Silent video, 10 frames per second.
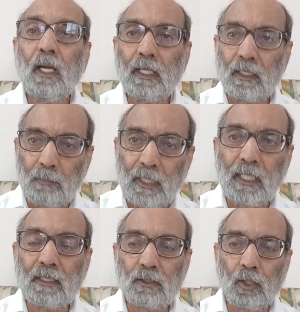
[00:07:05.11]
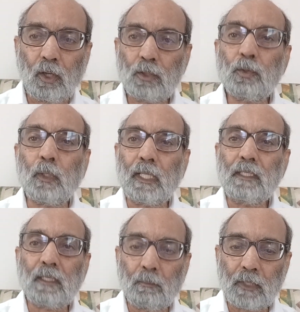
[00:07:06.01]
and rebellions are also
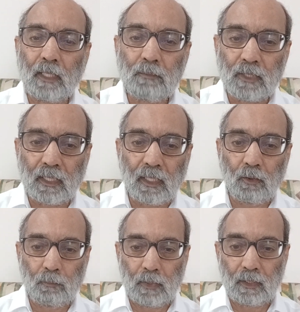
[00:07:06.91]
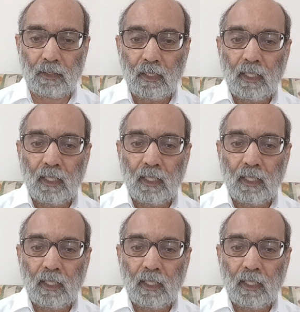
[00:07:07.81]
against sometimes the government.